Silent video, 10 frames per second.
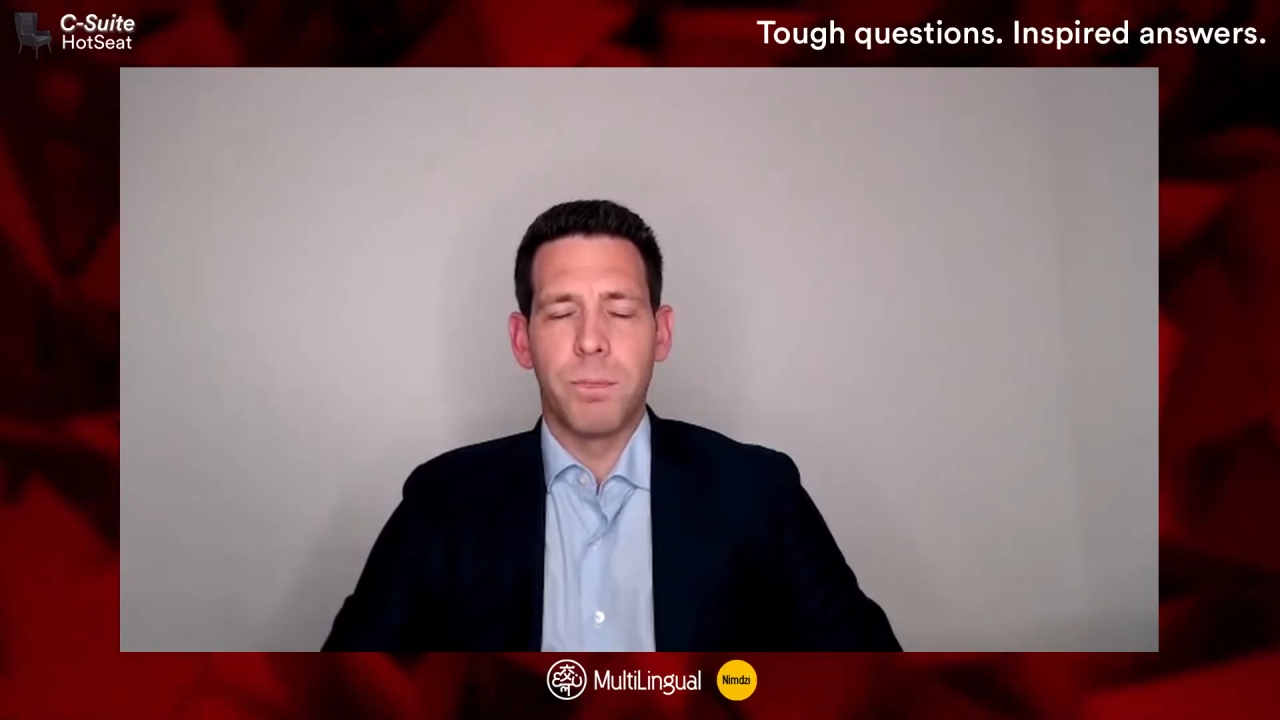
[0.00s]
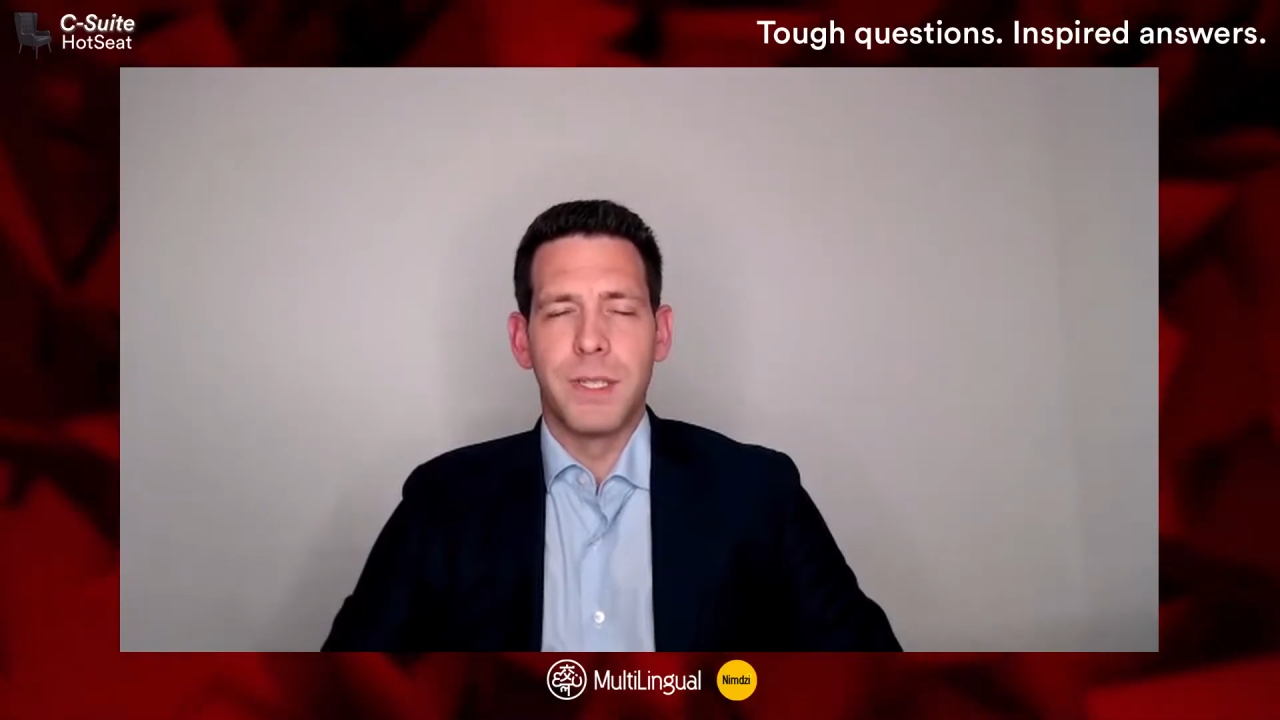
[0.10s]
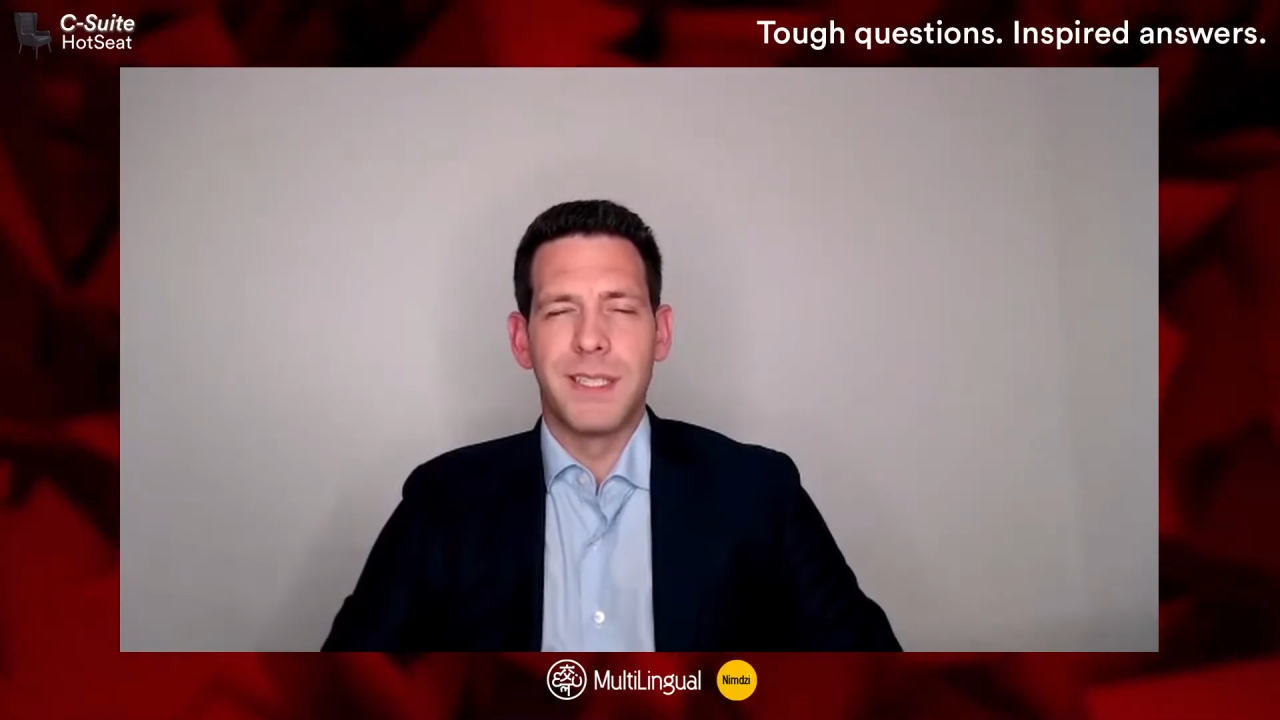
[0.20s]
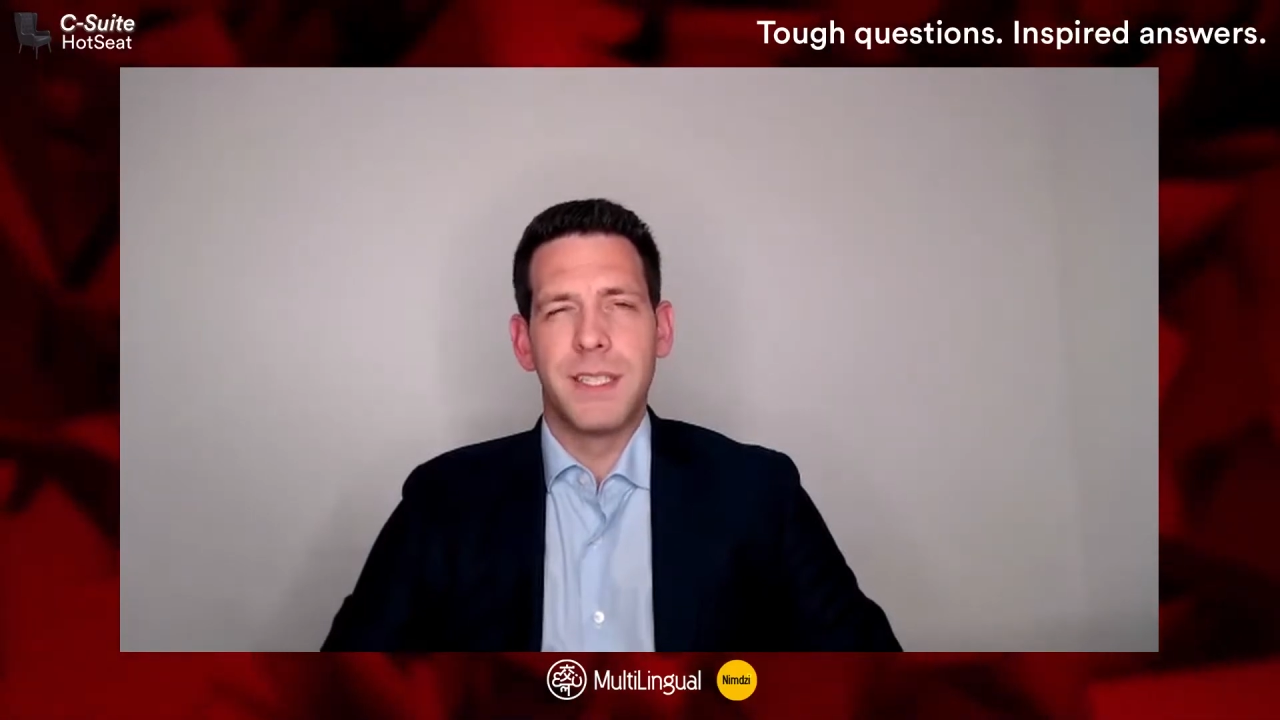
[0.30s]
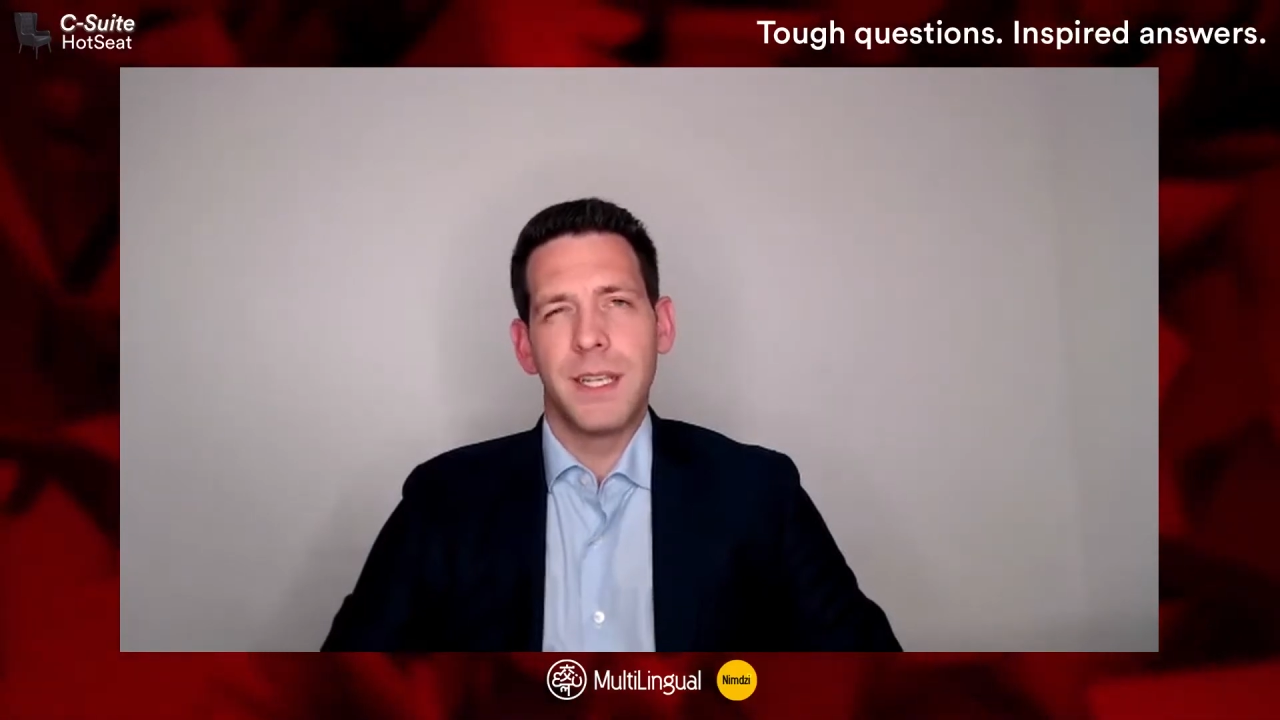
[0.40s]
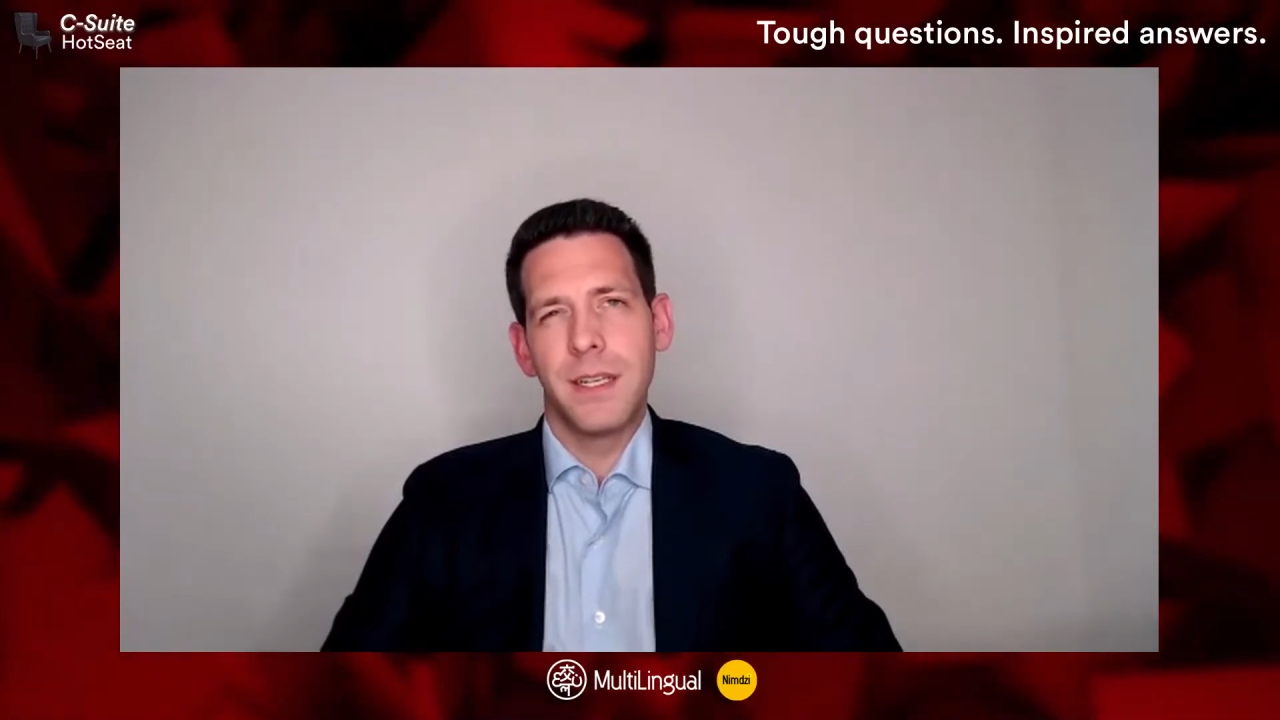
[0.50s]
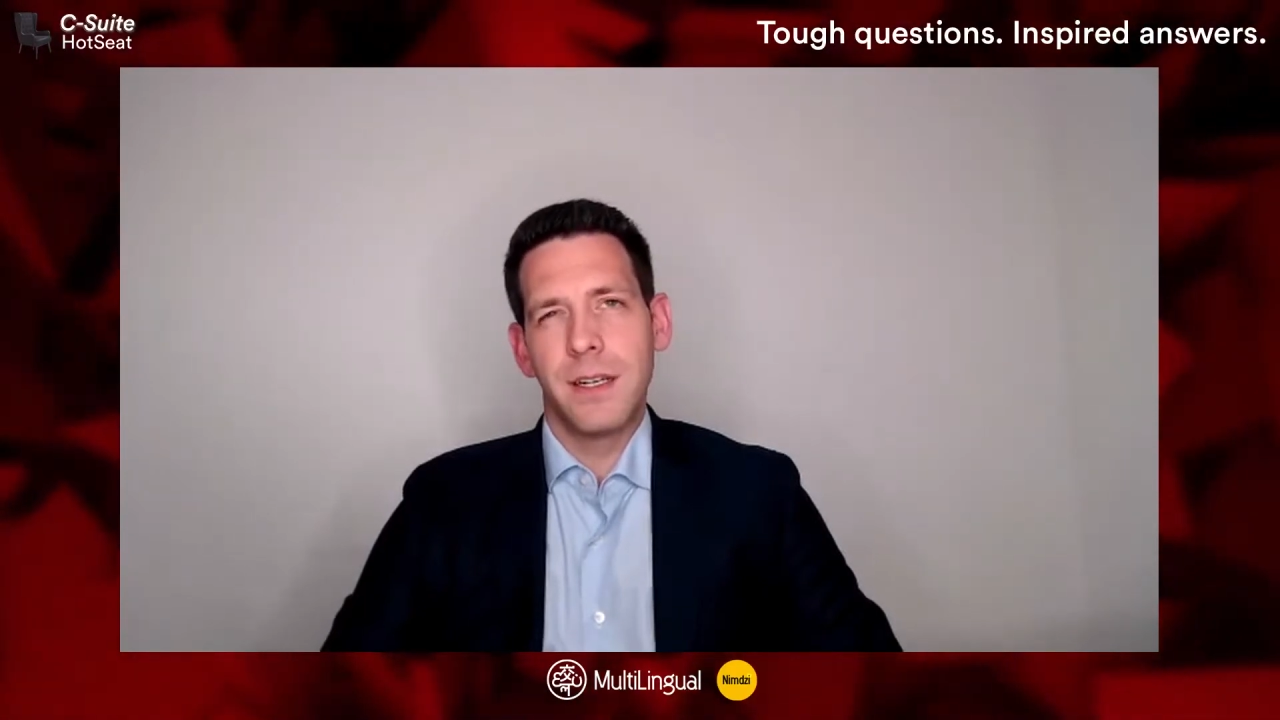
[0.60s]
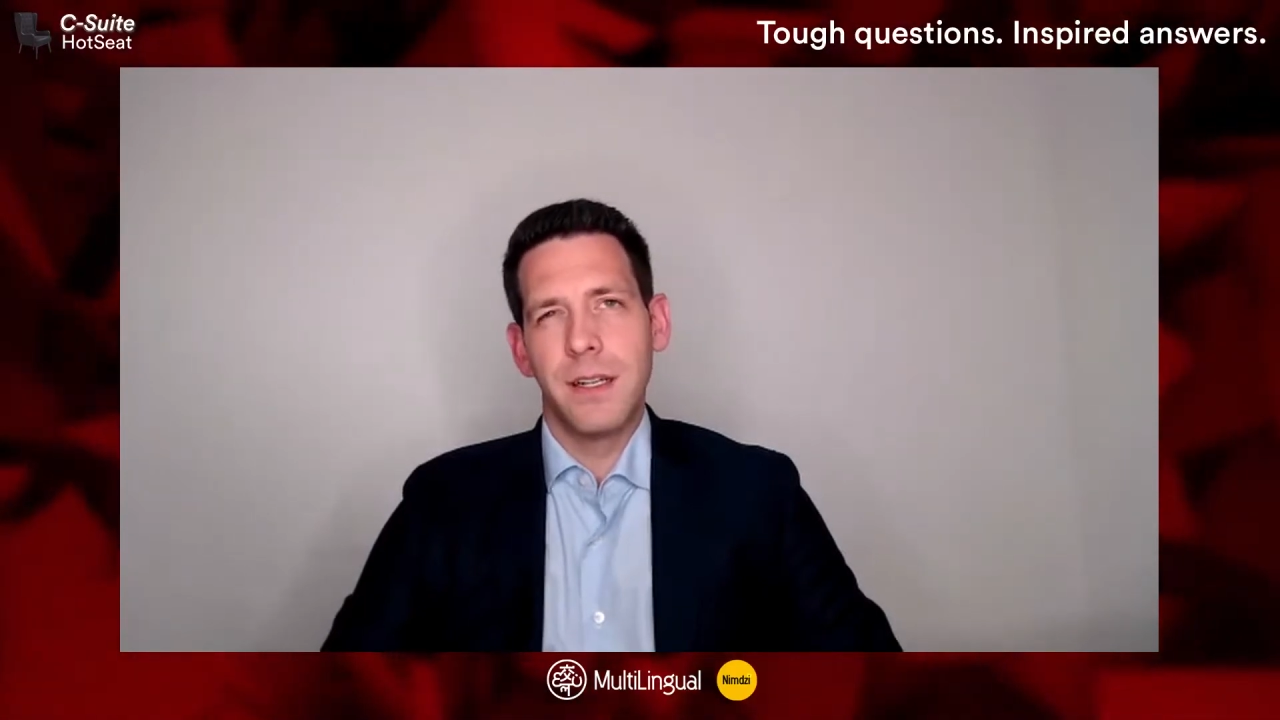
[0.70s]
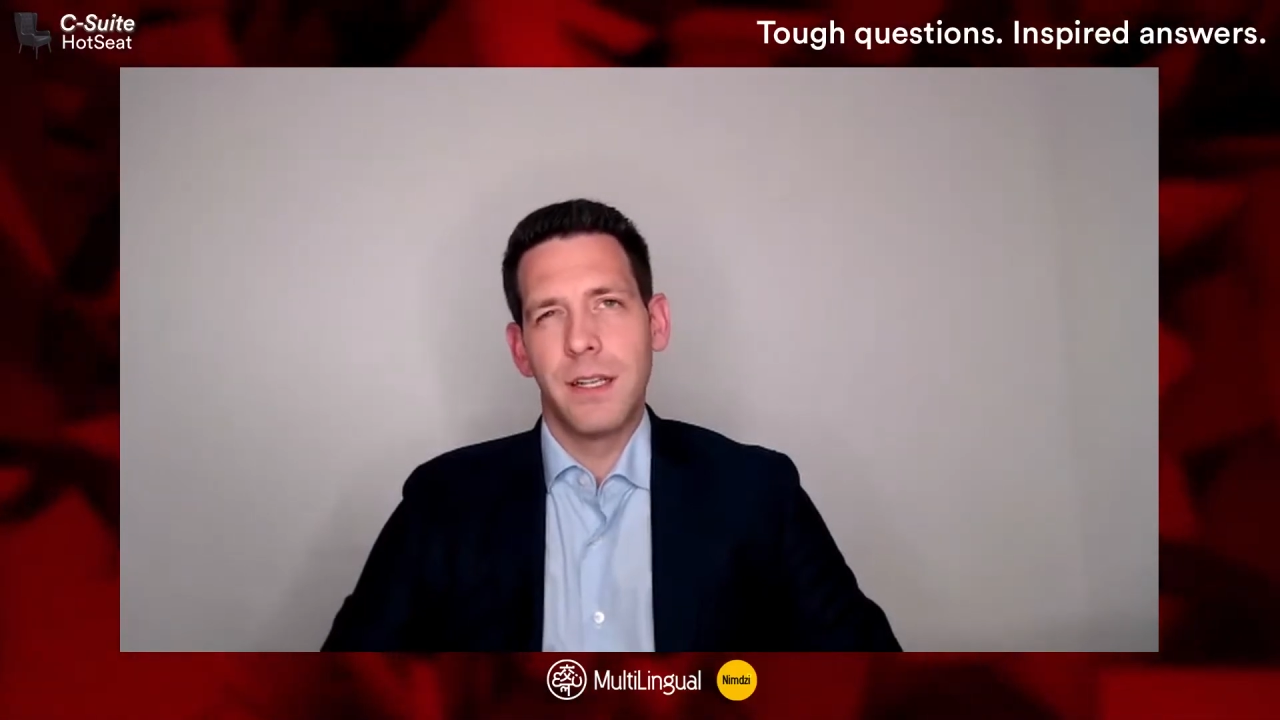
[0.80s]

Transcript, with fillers: particularly